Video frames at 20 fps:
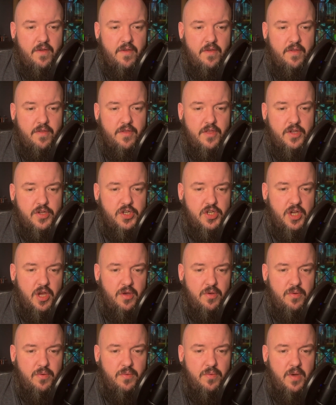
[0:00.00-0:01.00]
The
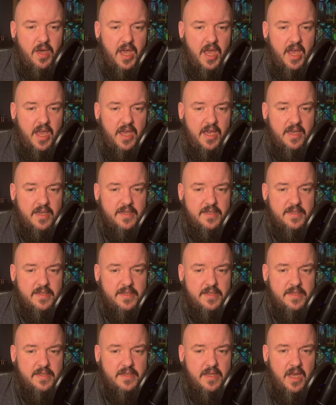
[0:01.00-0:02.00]
show
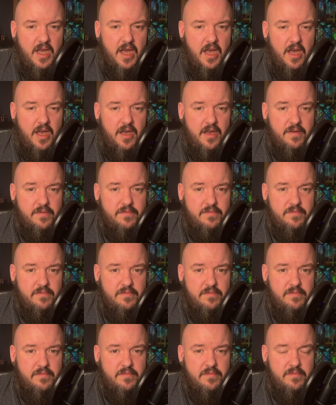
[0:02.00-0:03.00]
is uh,
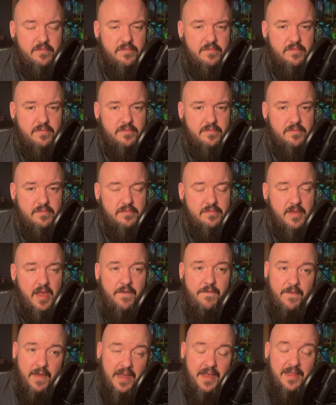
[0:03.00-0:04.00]
a
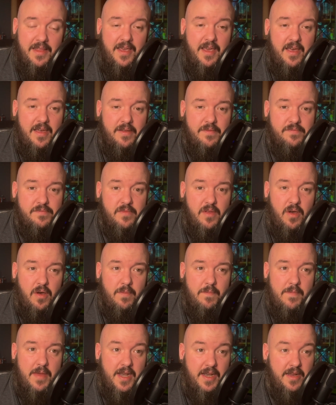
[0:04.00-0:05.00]
failure
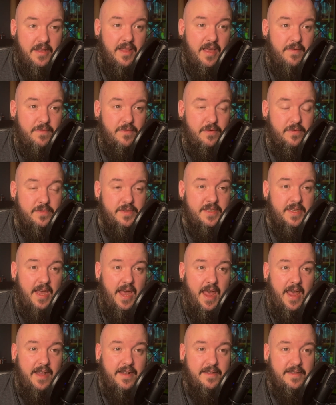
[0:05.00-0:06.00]
on many levels,
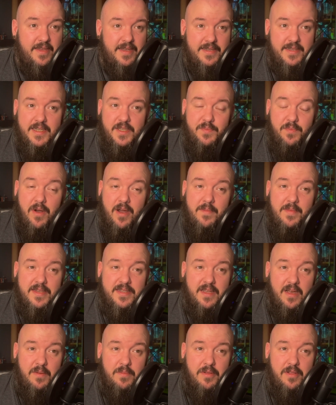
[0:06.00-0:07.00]
and this is prime
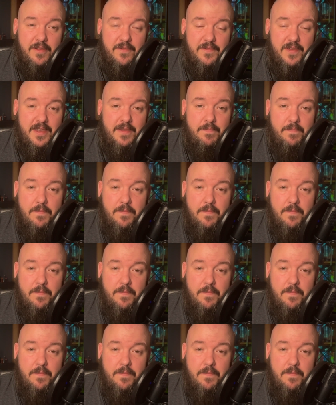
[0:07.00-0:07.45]
example of it.